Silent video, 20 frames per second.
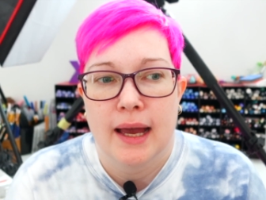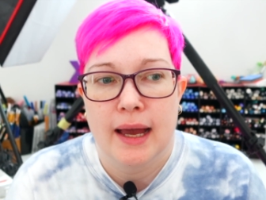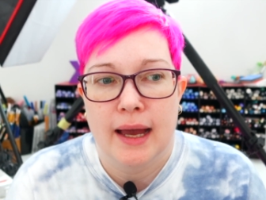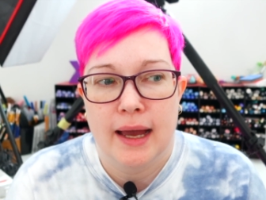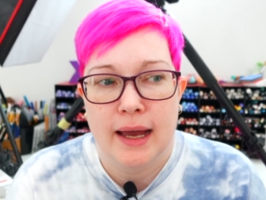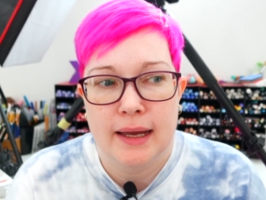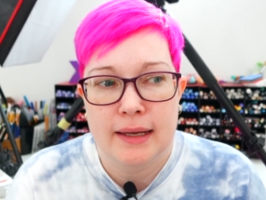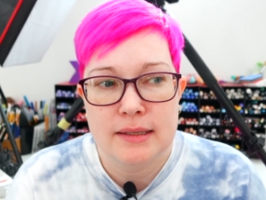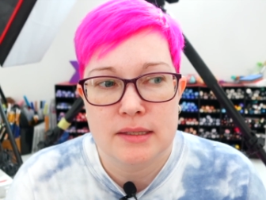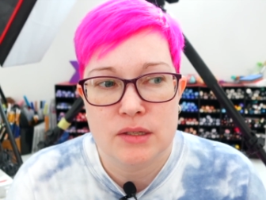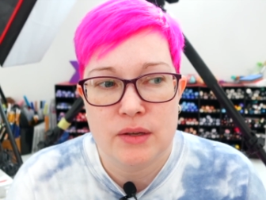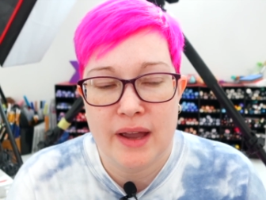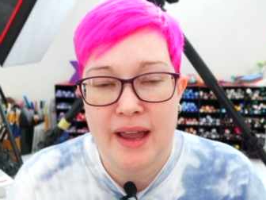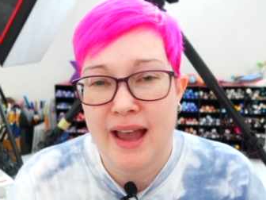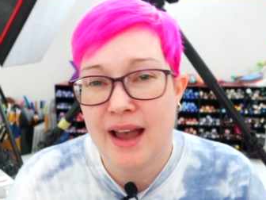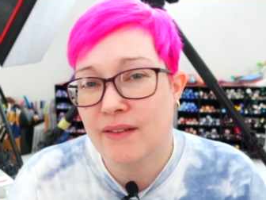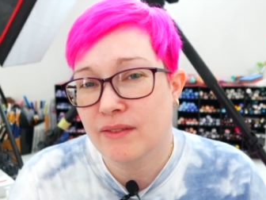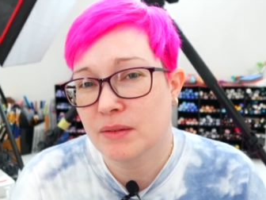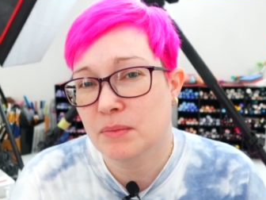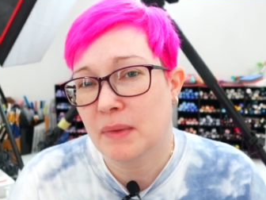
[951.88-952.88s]
Uh, so I
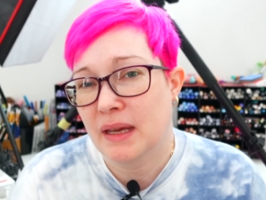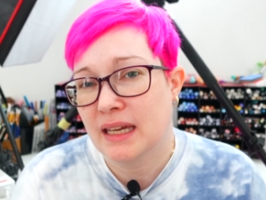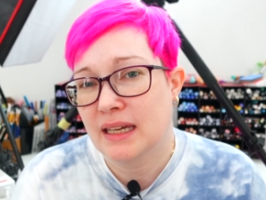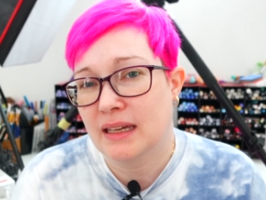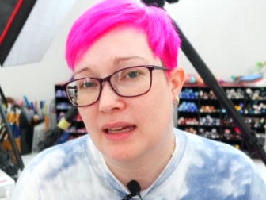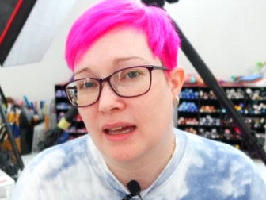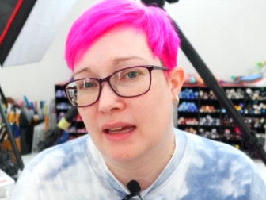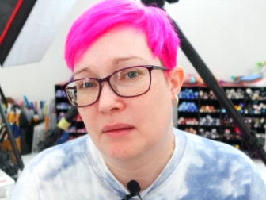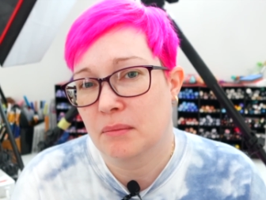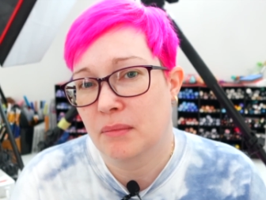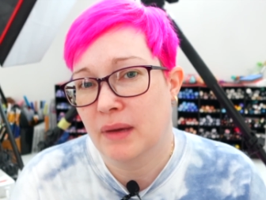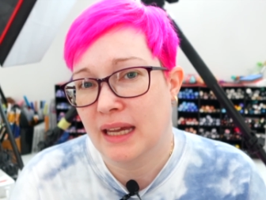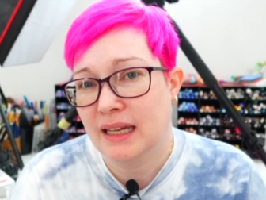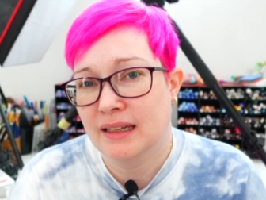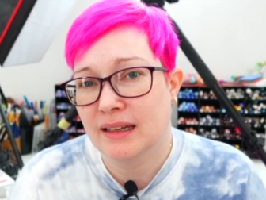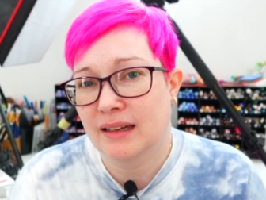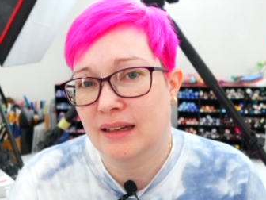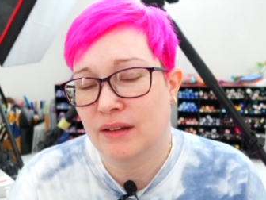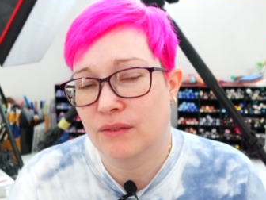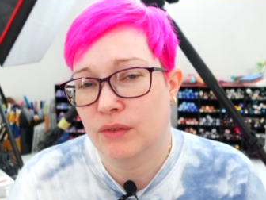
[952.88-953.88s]
haven't make it,
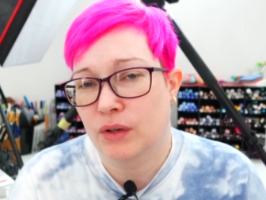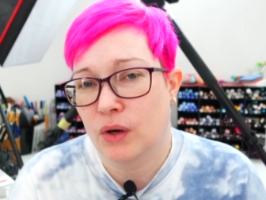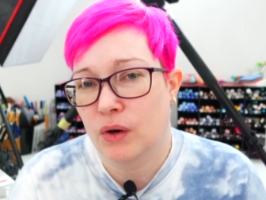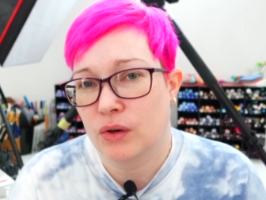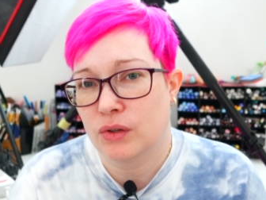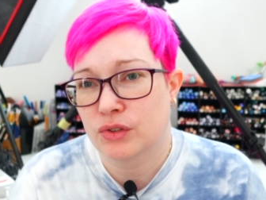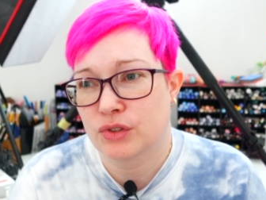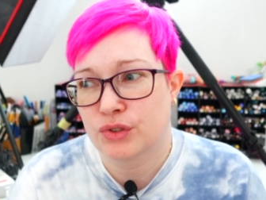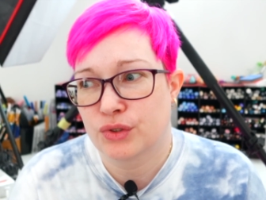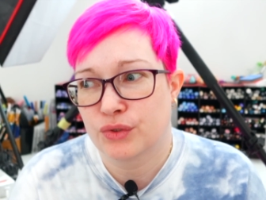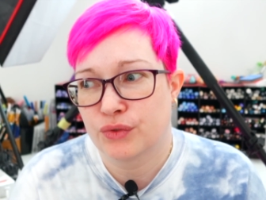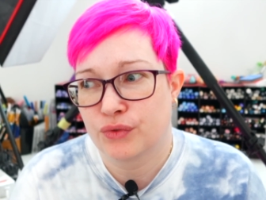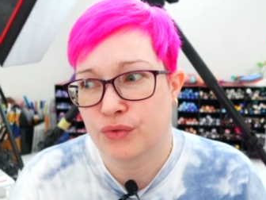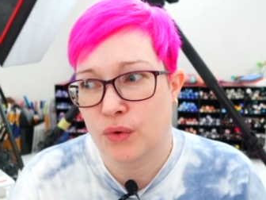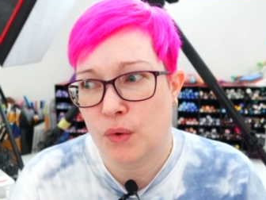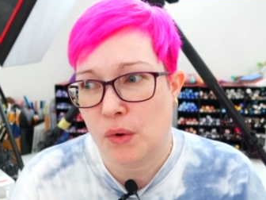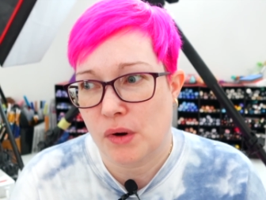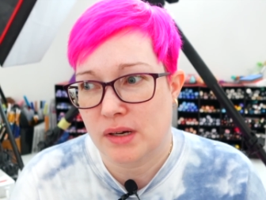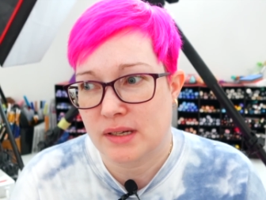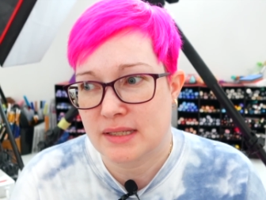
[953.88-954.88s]
made any vlogs
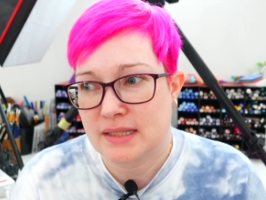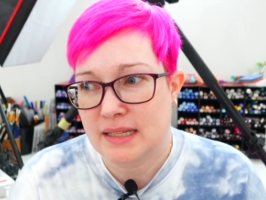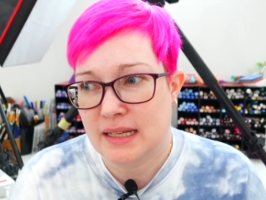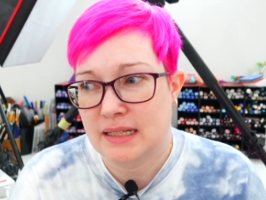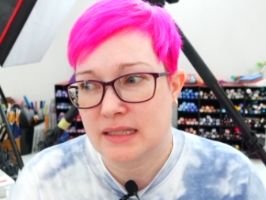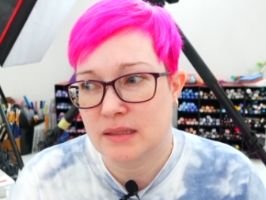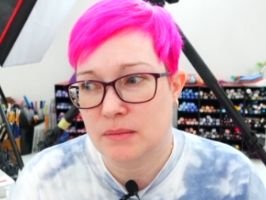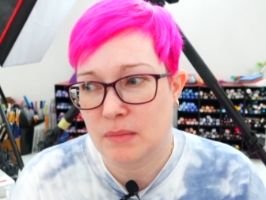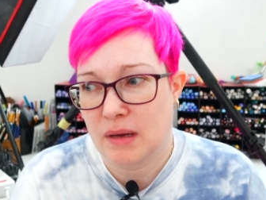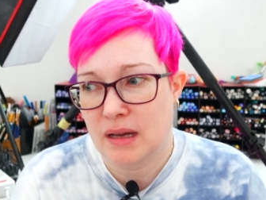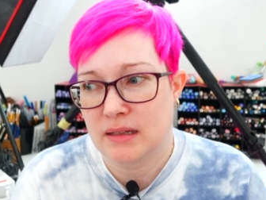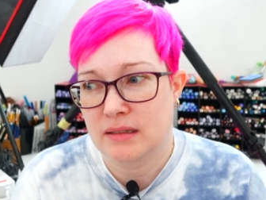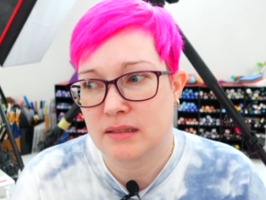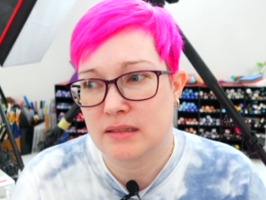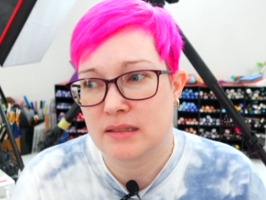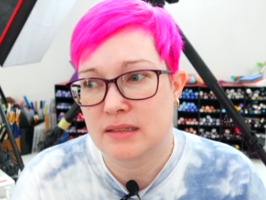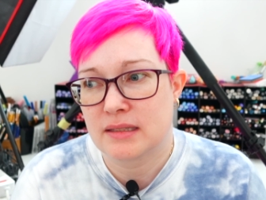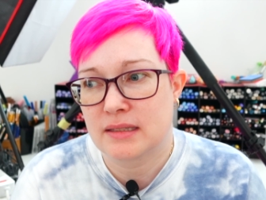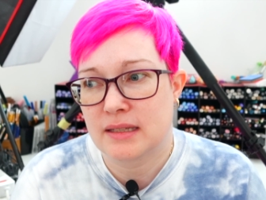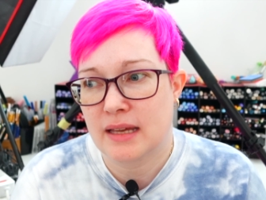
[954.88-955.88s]
for six
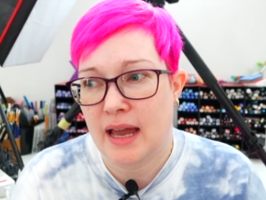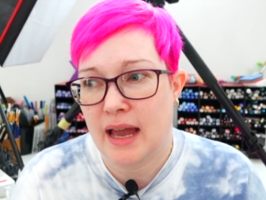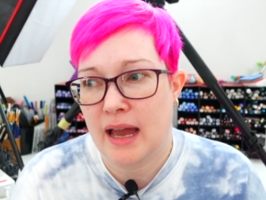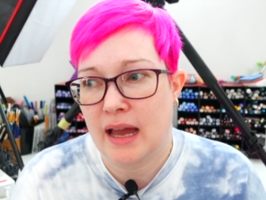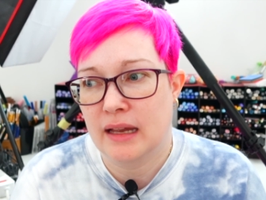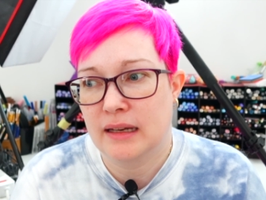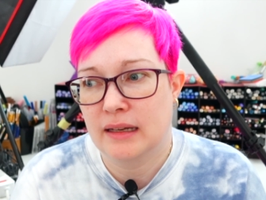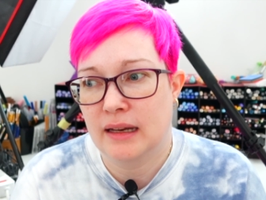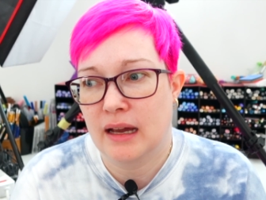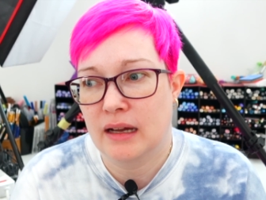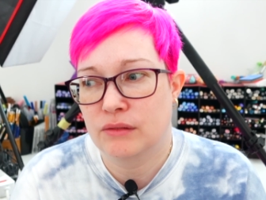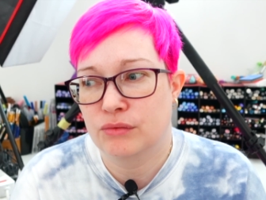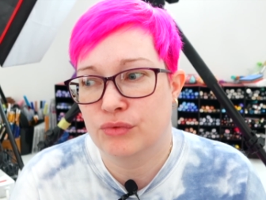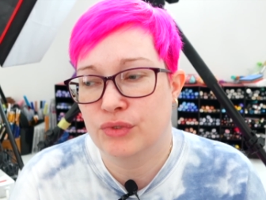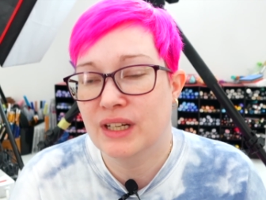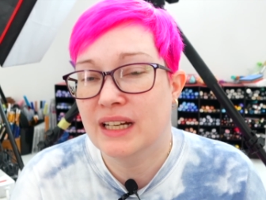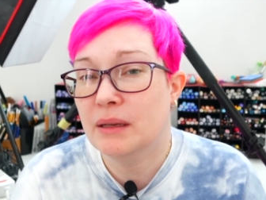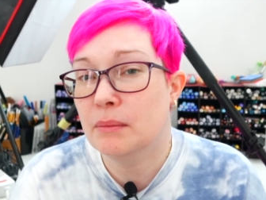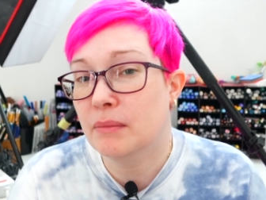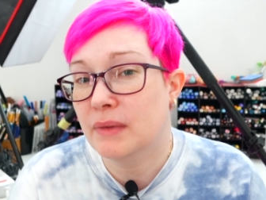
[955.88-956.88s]
months and I
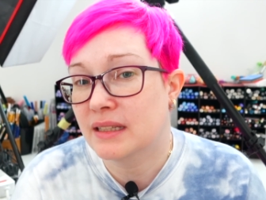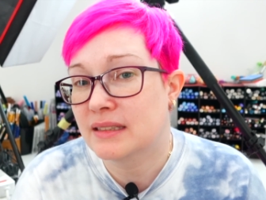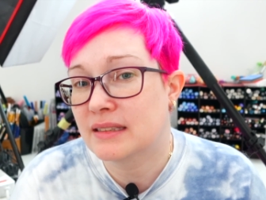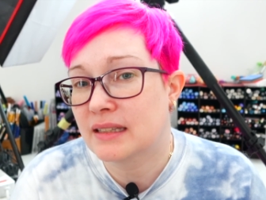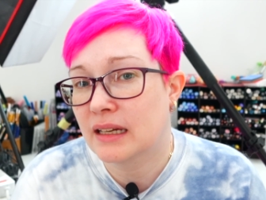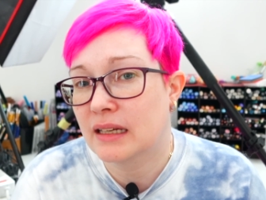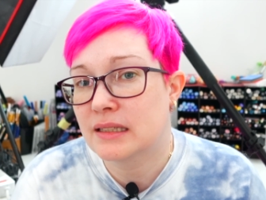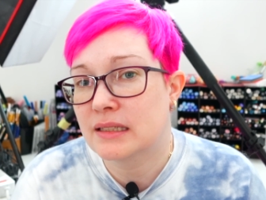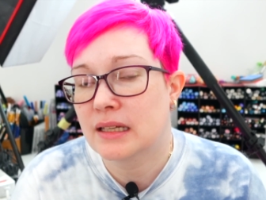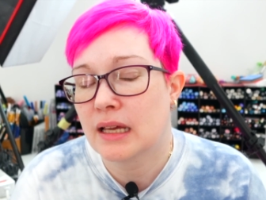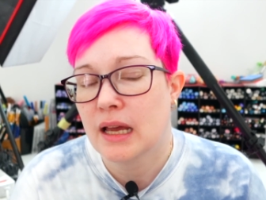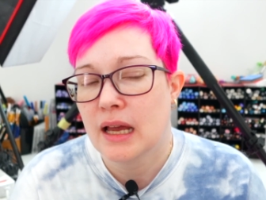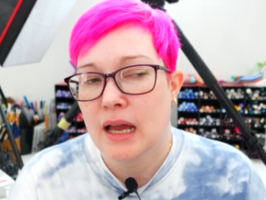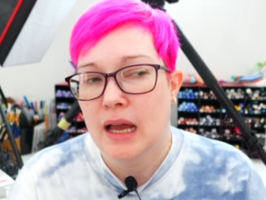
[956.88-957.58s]
really miss it.